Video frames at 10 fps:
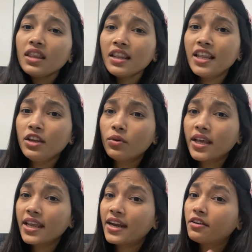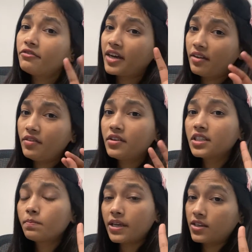then you can get a 5
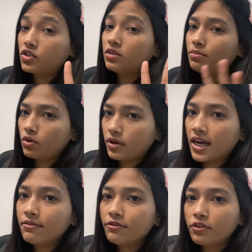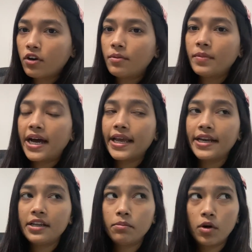years PhD program from
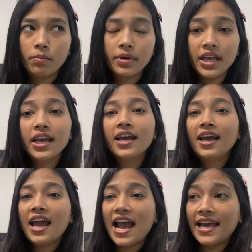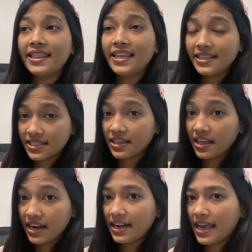IIT Bombay, and that's
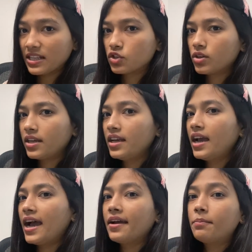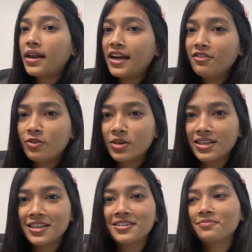great actually. I applied for
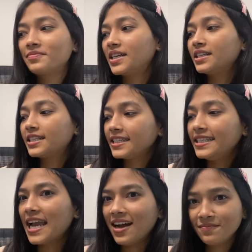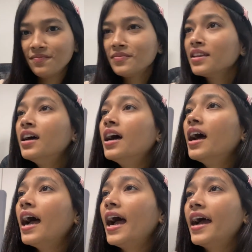that, but yeah.
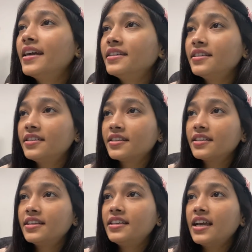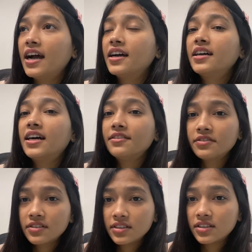And yeah,
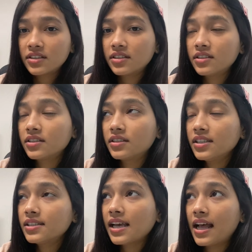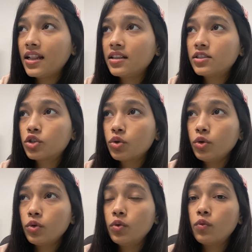after this I'll show
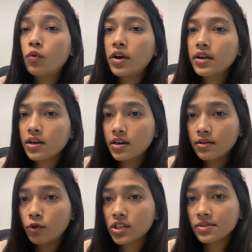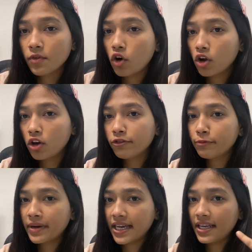you what was all of
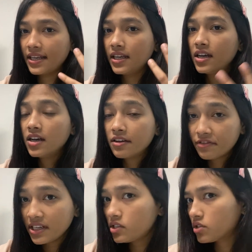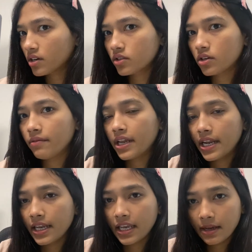my fee structure when
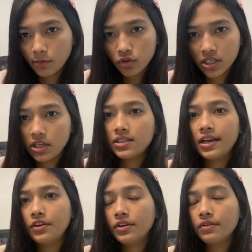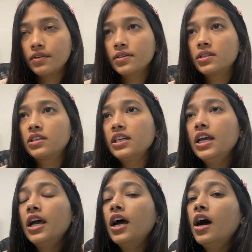I came to TEESSIDE University.
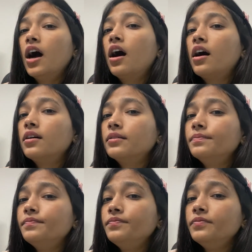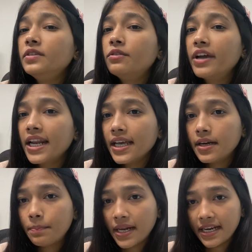When I
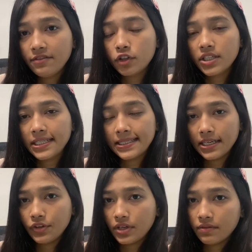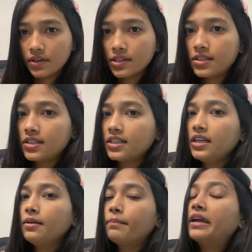applied for TEESSIDE University,
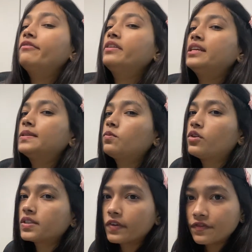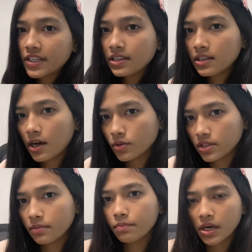my fees was
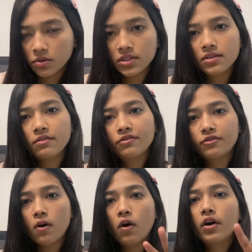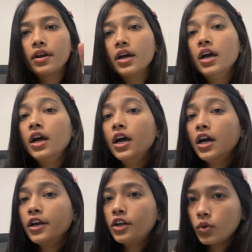£15,000 for
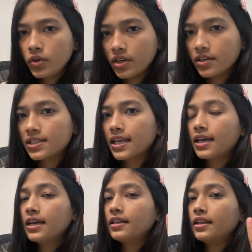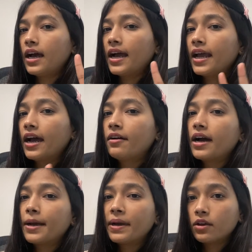2 years.
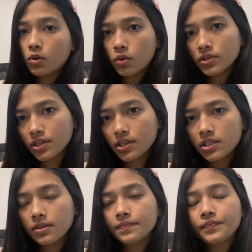My course is